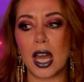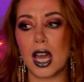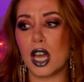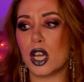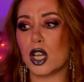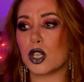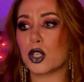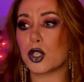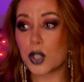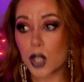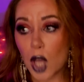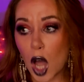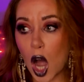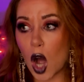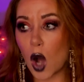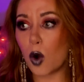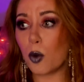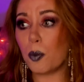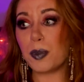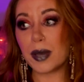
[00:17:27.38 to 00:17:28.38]

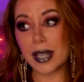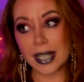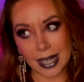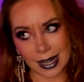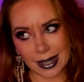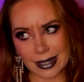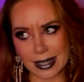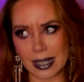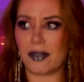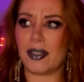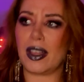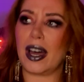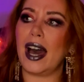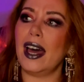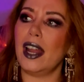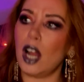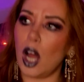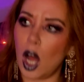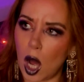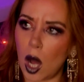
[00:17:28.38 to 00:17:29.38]
So, because of
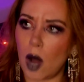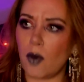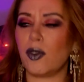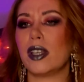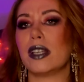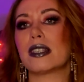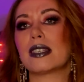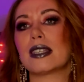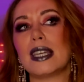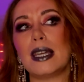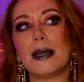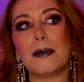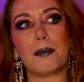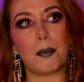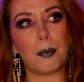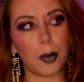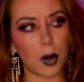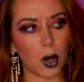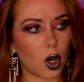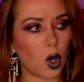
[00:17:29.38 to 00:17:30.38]
that, obviously,
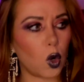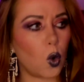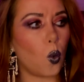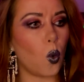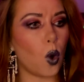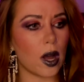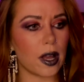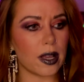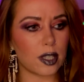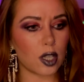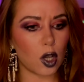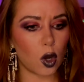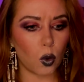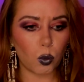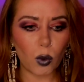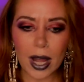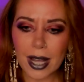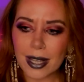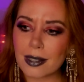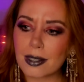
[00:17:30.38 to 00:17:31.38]
Burke was
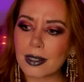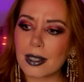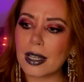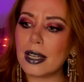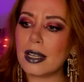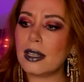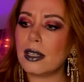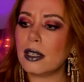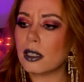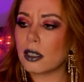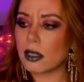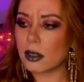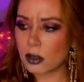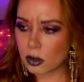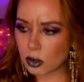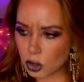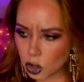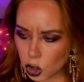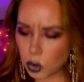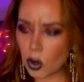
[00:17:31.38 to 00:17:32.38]
arrested,
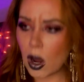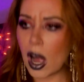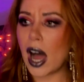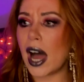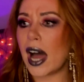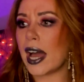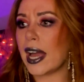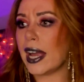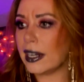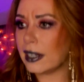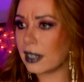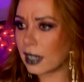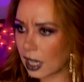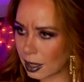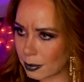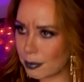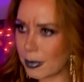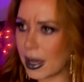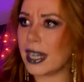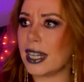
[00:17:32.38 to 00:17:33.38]
tried,
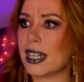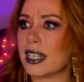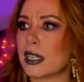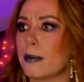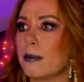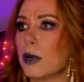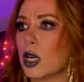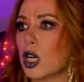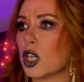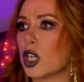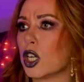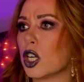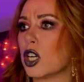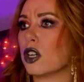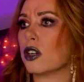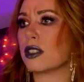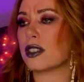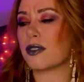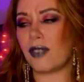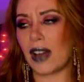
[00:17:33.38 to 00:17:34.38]
admitted to
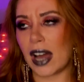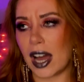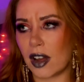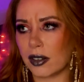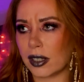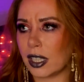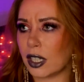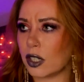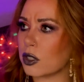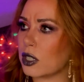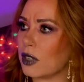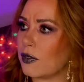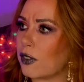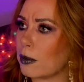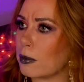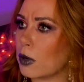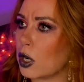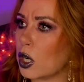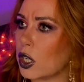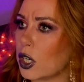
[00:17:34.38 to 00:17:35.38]
murders, found guilty for
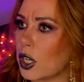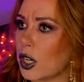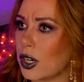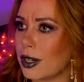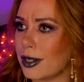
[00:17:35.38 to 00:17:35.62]
murders,